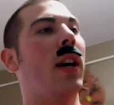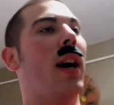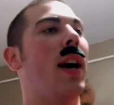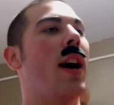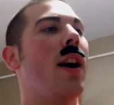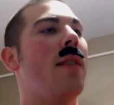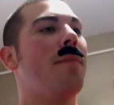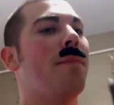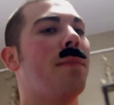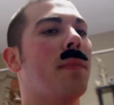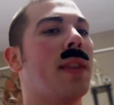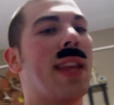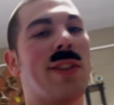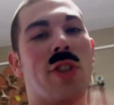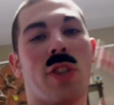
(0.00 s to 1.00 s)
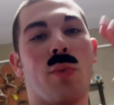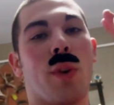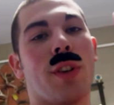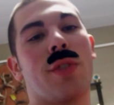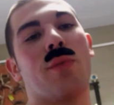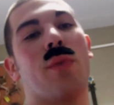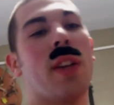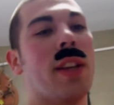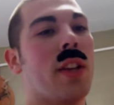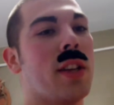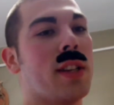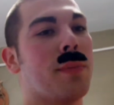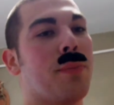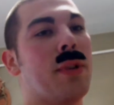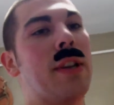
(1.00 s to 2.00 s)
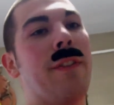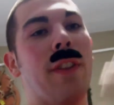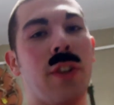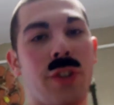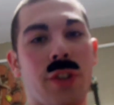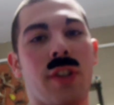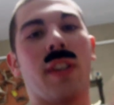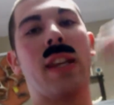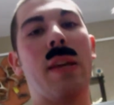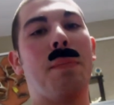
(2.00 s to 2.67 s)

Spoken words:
That just works really good as a pre-filter,